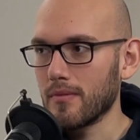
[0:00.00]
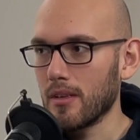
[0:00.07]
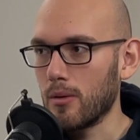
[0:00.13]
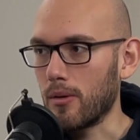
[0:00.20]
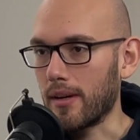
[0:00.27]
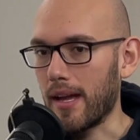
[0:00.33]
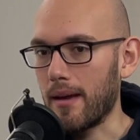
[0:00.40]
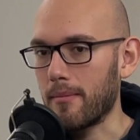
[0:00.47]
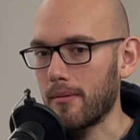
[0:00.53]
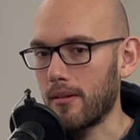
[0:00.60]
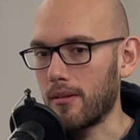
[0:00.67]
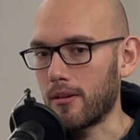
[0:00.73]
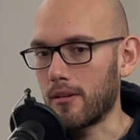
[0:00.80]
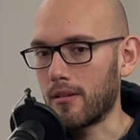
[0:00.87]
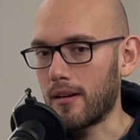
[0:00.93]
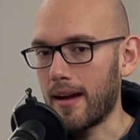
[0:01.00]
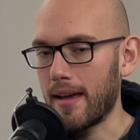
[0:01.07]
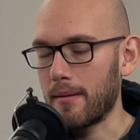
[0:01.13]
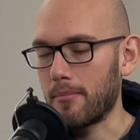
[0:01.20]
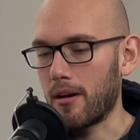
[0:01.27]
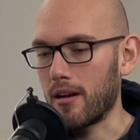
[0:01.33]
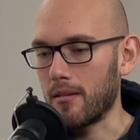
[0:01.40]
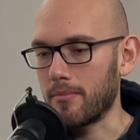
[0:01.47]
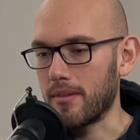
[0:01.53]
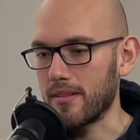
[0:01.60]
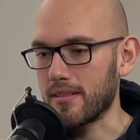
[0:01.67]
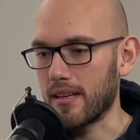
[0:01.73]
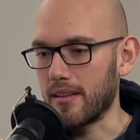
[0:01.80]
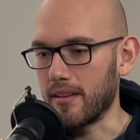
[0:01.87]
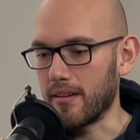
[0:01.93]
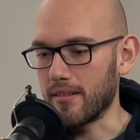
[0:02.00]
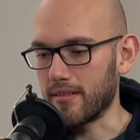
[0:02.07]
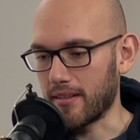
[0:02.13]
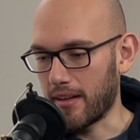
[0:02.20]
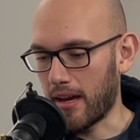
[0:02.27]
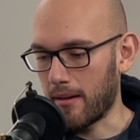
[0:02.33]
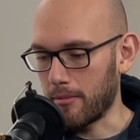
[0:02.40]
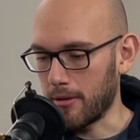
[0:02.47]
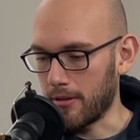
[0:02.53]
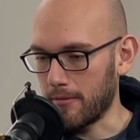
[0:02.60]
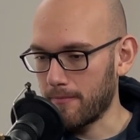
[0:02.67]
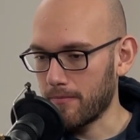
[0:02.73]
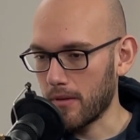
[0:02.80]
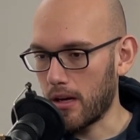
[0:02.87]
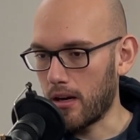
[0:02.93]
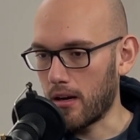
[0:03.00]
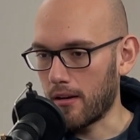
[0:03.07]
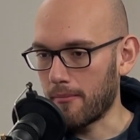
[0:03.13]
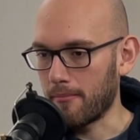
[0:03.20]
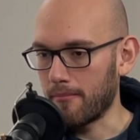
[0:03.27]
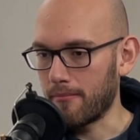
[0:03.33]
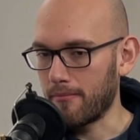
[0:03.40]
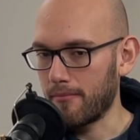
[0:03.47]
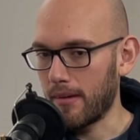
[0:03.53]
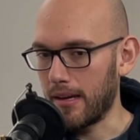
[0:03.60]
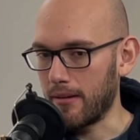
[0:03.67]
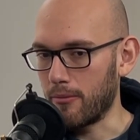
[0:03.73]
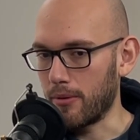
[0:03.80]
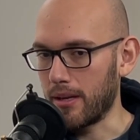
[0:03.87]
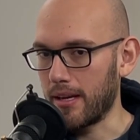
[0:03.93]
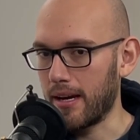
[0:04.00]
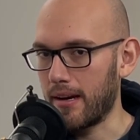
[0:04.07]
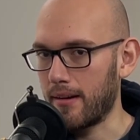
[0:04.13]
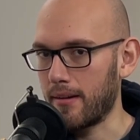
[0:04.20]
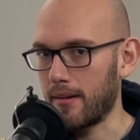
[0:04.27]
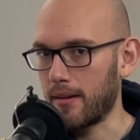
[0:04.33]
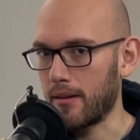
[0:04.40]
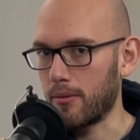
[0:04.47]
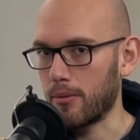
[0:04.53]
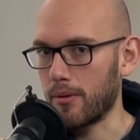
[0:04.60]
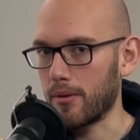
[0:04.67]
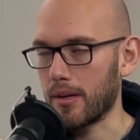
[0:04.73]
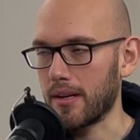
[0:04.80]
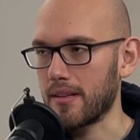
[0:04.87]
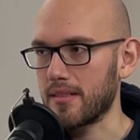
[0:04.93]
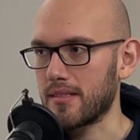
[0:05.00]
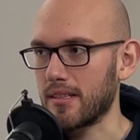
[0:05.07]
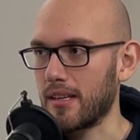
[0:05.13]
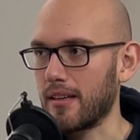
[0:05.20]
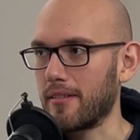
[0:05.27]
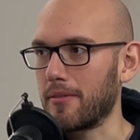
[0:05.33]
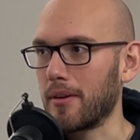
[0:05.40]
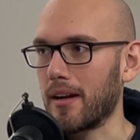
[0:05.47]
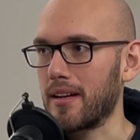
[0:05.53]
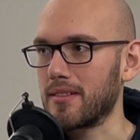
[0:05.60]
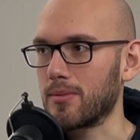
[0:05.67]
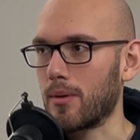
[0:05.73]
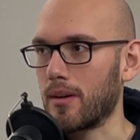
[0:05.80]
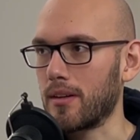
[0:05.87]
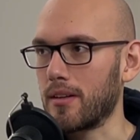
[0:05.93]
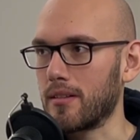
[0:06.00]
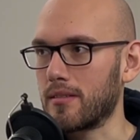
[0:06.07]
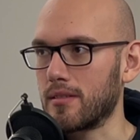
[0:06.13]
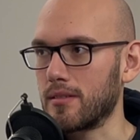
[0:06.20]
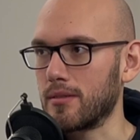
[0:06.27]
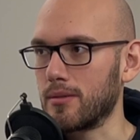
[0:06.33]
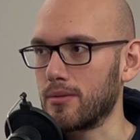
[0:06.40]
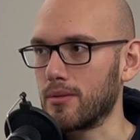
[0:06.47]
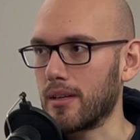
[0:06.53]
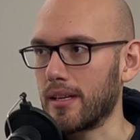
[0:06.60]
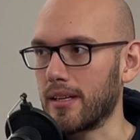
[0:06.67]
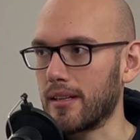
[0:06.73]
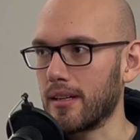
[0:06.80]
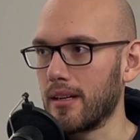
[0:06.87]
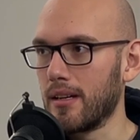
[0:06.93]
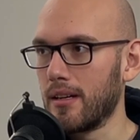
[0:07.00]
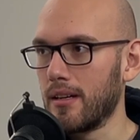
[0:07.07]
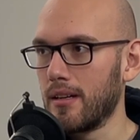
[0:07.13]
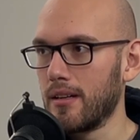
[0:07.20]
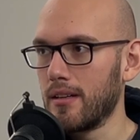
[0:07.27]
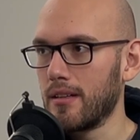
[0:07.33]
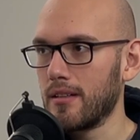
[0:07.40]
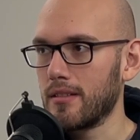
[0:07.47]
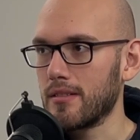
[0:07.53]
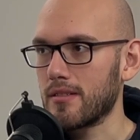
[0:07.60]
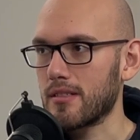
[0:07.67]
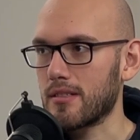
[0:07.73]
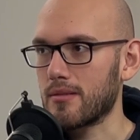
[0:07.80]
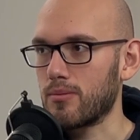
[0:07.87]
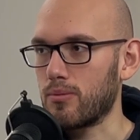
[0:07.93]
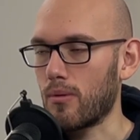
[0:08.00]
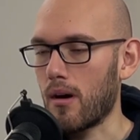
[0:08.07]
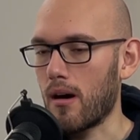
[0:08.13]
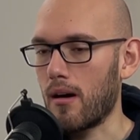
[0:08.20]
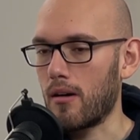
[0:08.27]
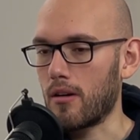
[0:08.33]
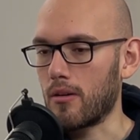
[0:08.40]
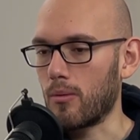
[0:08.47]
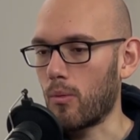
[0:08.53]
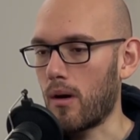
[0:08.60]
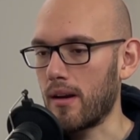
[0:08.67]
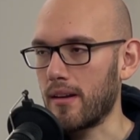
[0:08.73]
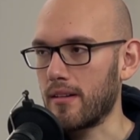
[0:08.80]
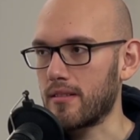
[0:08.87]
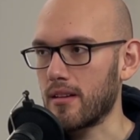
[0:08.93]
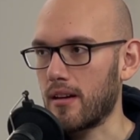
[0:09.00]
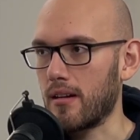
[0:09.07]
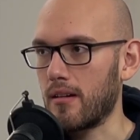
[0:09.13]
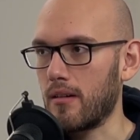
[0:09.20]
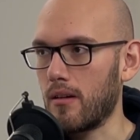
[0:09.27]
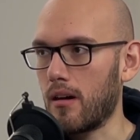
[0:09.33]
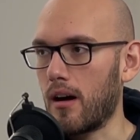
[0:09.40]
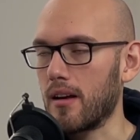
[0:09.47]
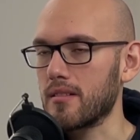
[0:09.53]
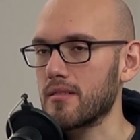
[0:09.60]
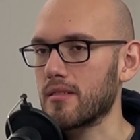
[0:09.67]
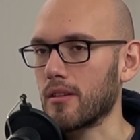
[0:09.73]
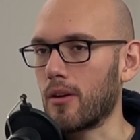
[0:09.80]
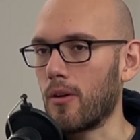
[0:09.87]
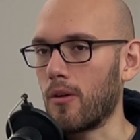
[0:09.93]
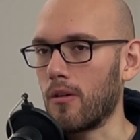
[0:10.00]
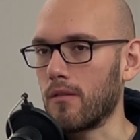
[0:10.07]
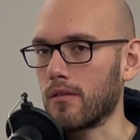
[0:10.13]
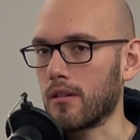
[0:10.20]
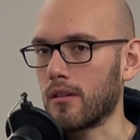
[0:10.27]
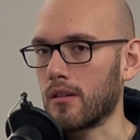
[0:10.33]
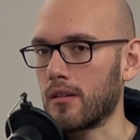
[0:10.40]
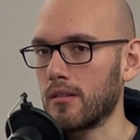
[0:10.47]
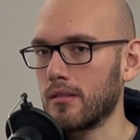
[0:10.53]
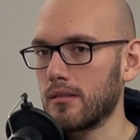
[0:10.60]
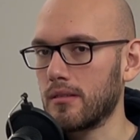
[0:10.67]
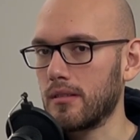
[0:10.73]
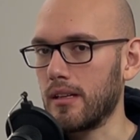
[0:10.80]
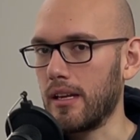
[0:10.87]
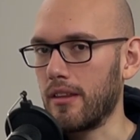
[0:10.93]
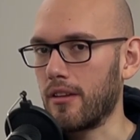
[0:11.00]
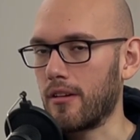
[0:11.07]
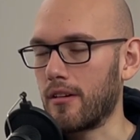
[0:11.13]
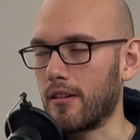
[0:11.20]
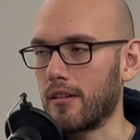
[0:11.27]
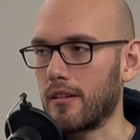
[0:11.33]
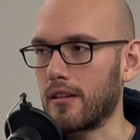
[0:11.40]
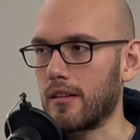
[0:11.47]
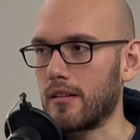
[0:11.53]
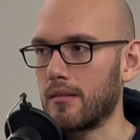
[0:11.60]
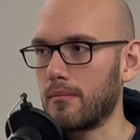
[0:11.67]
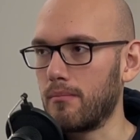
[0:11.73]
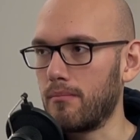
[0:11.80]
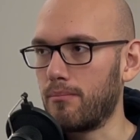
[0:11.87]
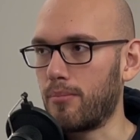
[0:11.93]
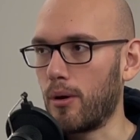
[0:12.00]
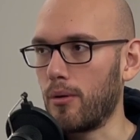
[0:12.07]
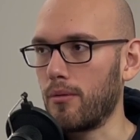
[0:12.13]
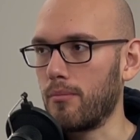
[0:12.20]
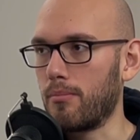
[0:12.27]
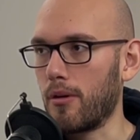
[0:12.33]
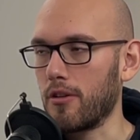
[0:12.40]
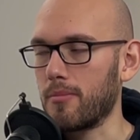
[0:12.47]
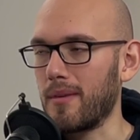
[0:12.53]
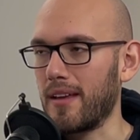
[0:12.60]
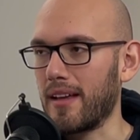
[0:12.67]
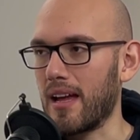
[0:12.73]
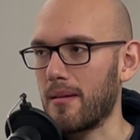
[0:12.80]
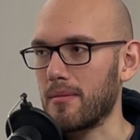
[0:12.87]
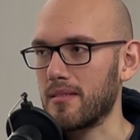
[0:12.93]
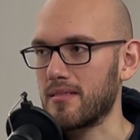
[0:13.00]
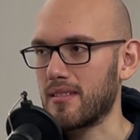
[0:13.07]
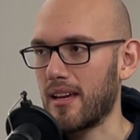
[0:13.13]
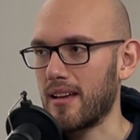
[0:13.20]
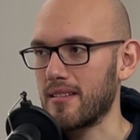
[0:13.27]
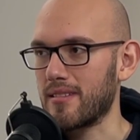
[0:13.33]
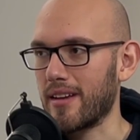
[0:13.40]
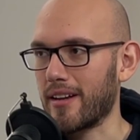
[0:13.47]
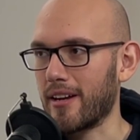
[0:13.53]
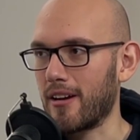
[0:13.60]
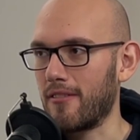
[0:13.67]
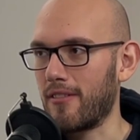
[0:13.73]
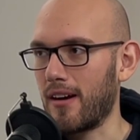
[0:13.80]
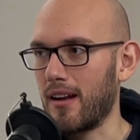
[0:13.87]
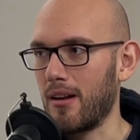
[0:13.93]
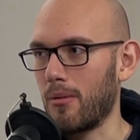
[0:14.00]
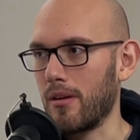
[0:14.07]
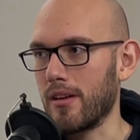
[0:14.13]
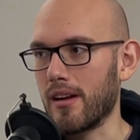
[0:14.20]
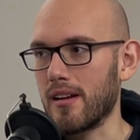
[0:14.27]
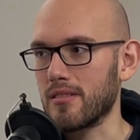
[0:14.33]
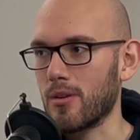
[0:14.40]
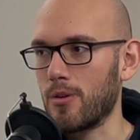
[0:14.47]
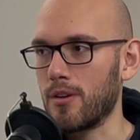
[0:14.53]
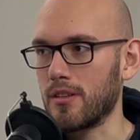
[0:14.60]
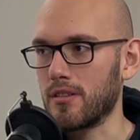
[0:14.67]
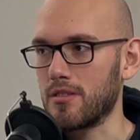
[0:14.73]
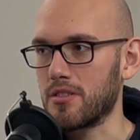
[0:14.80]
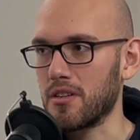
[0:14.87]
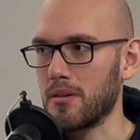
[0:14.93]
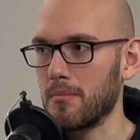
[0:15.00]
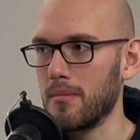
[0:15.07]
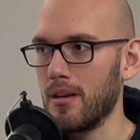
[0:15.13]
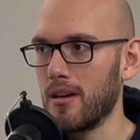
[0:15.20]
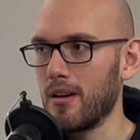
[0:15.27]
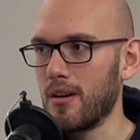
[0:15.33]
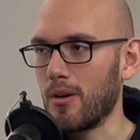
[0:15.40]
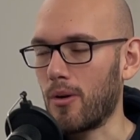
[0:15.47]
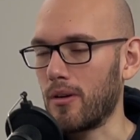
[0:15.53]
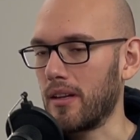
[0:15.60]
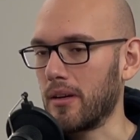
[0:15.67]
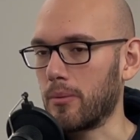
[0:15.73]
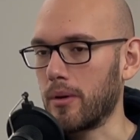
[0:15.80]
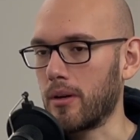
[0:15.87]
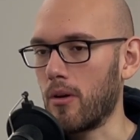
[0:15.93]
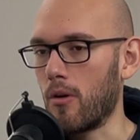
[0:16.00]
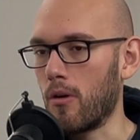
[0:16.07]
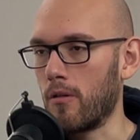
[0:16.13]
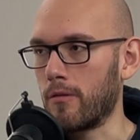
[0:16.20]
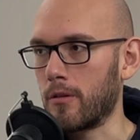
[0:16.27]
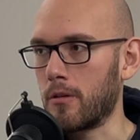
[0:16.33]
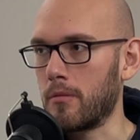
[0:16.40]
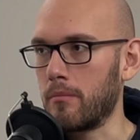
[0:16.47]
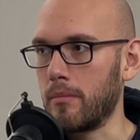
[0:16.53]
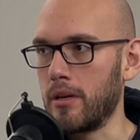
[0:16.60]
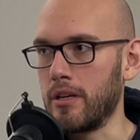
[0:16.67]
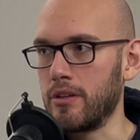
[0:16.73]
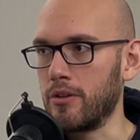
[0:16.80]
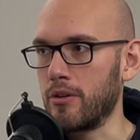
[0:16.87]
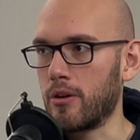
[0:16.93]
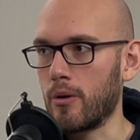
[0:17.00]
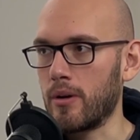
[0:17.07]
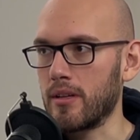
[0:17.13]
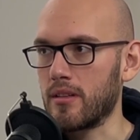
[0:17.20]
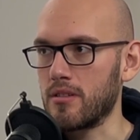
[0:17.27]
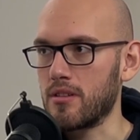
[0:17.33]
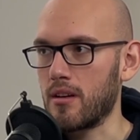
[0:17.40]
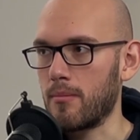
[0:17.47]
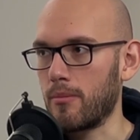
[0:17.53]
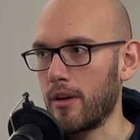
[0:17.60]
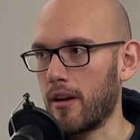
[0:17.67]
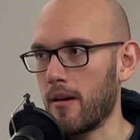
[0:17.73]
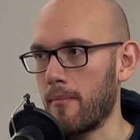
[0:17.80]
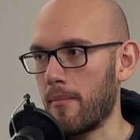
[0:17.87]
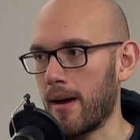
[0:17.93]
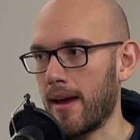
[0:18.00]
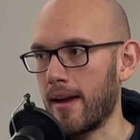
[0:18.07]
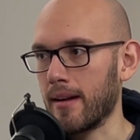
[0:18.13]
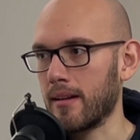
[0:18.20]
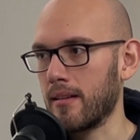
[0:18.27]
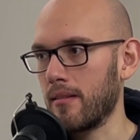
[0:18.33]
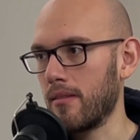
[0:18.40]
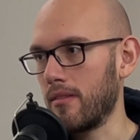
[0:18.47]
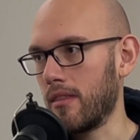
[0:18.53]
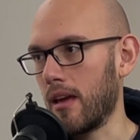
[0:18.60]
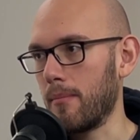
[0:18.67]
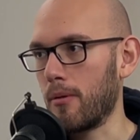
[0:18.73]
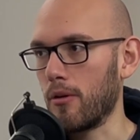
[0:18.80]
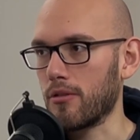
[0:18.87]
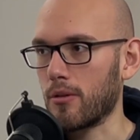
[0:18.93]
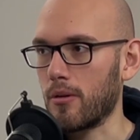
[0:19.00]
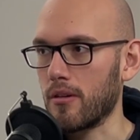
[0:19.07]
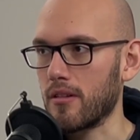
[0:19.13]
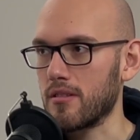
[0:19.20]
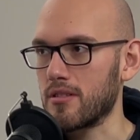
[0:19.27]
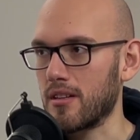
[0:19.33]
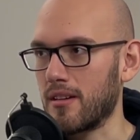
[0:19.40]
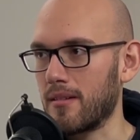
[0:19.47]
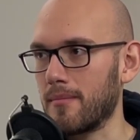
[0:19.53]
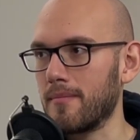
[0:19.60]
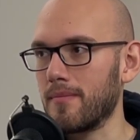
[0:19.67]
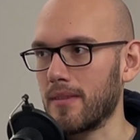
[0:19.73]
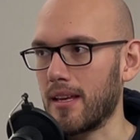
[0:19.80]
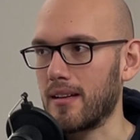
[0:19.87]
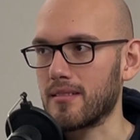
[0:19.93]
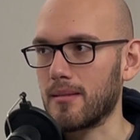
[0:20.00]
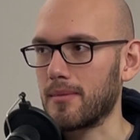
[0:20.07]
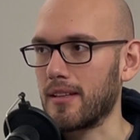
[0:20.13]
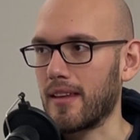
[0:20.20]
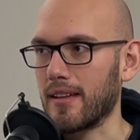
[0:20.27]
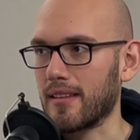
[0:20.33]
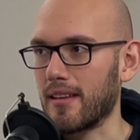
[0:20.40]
Well, I had brought up this idea to Gabby, and we were gonna see if you guys wanted to like swap or wanted us to go over either both me and Gabby stay and take care of Vale while you guys go hit the gym, or like we go over, me and you go hit the gym, we come back, they both go to the gym. Yeah, something like